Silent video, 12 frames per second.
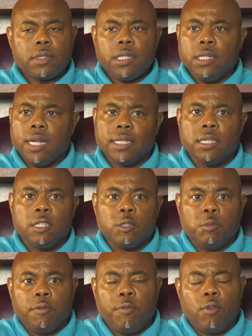Now I said this
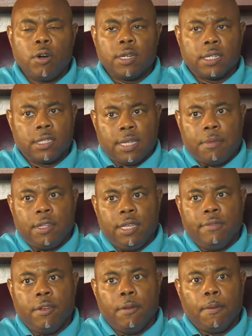before because I
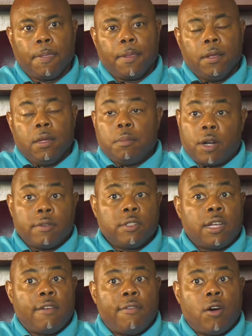believe it. Part of
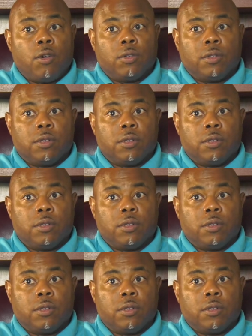it's our fault.